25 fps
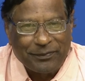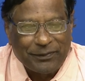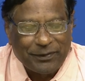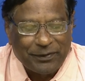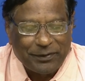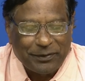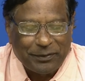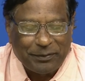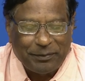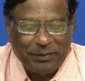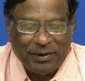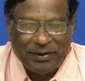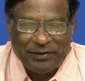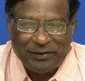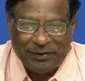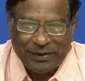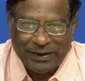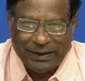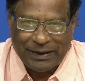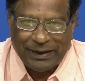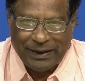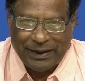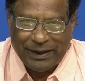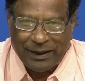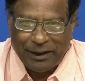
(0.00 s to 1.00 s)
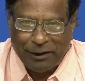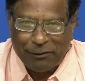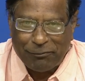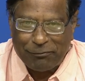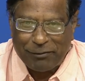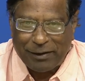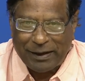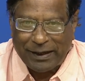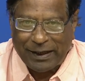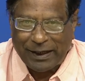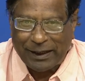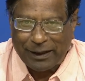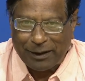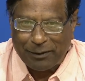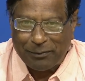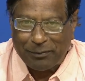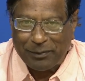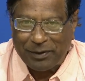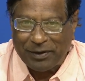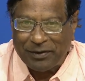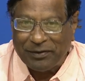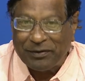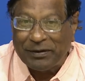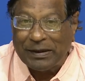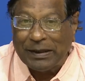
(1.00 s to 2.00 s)
So, basically if an atom
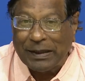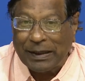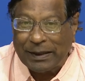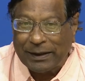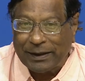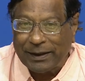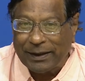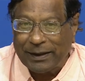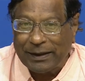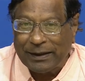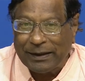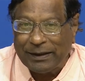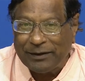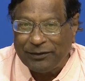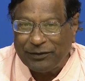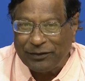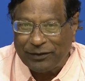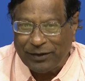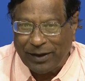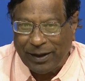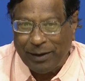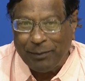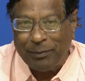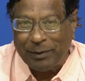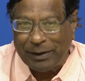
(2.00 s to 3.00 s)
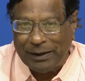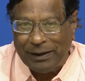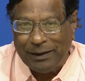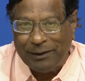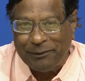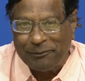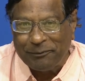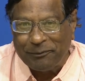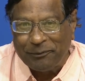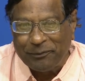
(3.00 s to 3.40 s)
is electrically stable,